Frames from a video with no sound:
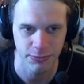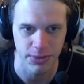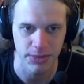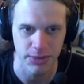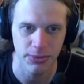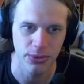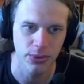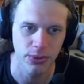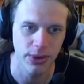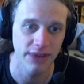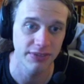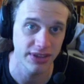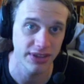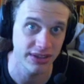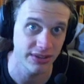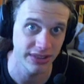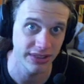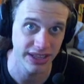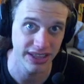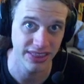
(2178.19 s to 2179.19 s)
People who have
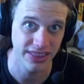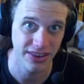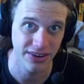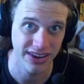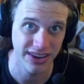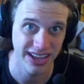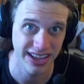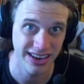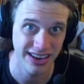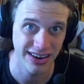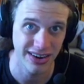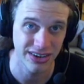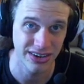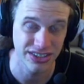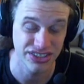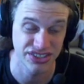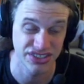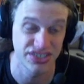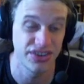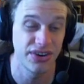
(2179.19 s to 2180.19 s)
healing in their kit are
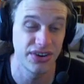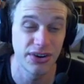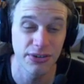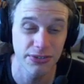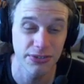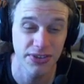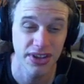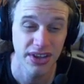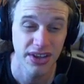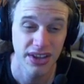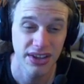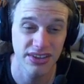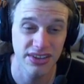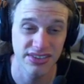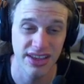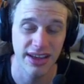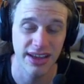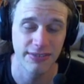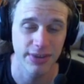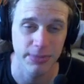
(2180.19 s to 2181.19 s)
just nerfed because
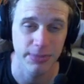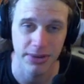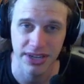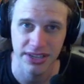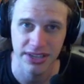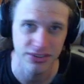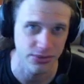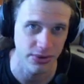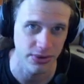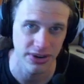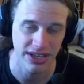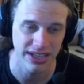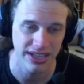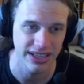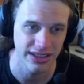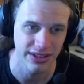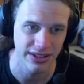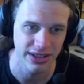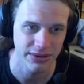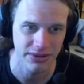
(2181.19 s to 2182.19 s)
everybody's running
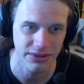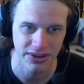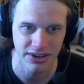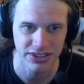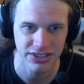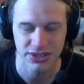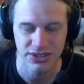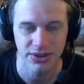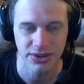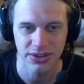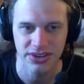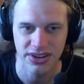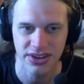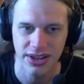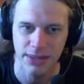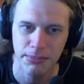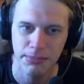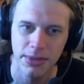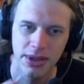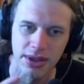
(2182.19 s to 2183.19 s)
healing reduction all the
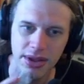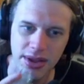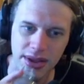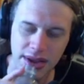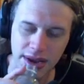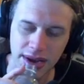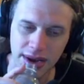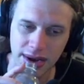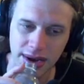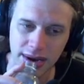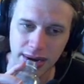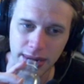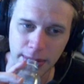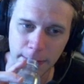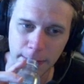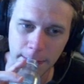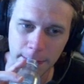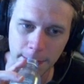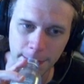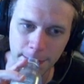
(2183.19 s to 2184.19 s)
time.
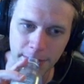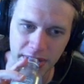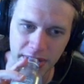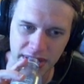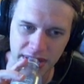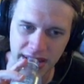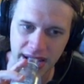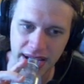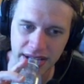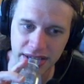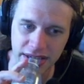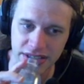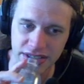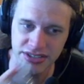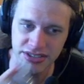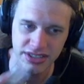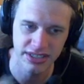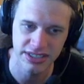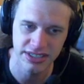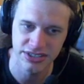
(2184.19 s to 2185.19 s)
But yeah, it
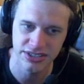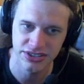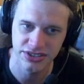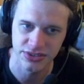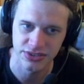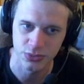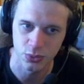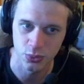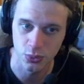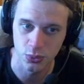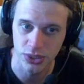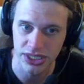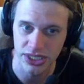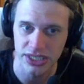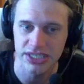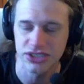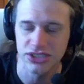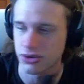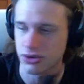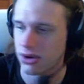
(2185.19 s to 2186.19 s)
is
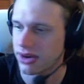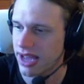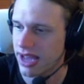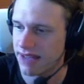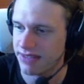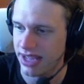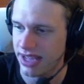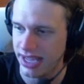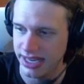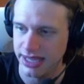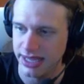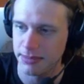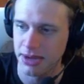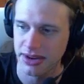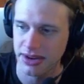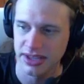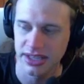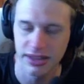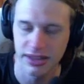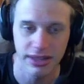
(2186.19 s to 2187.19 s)
really strong to have any
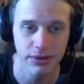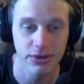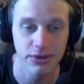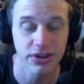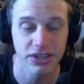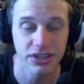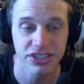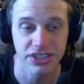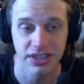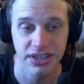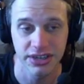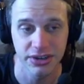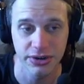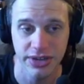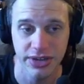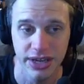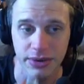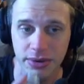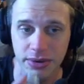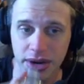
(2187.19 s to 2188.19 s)
amount of healing reduction in your
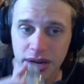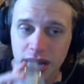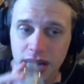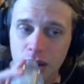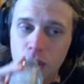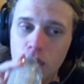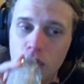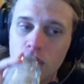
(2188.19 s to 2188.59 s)
kit right now.